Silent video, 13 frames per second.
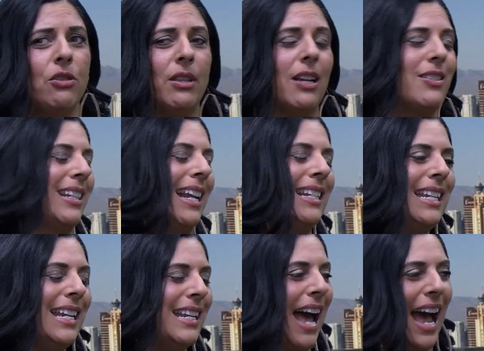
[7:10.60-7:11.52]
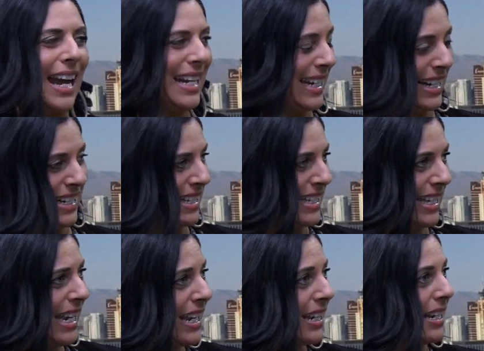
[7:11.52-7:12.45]
2019, I didn't
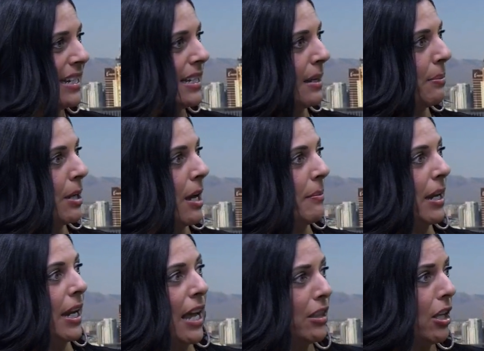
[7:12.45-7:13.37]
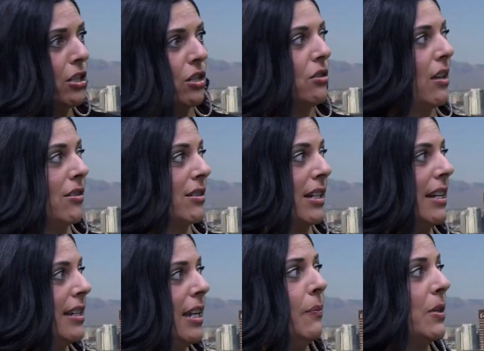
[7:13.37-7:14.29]
see any dip coming. I thought
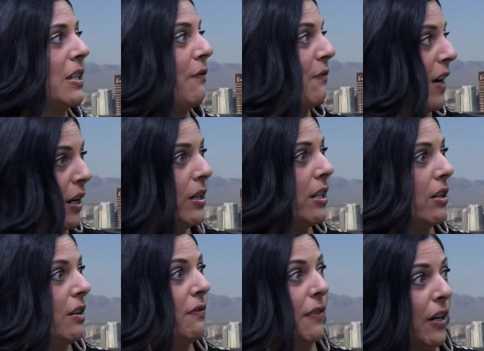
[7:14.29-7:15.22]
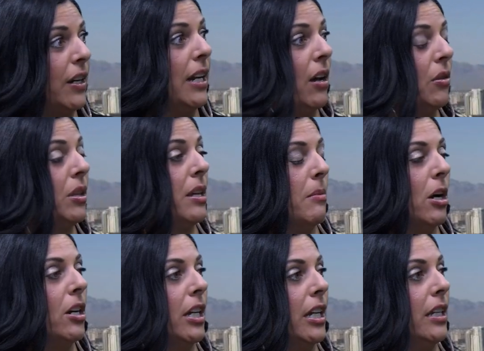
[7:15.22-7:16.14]
2019 was a very good, very healthy
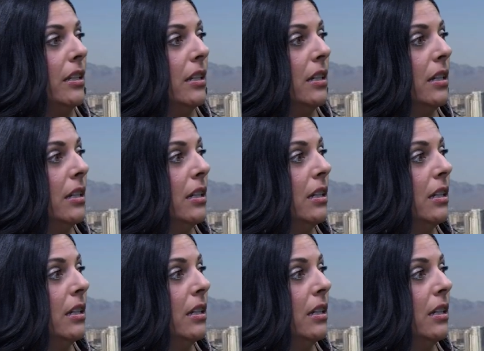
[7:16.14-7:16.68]
market. Right.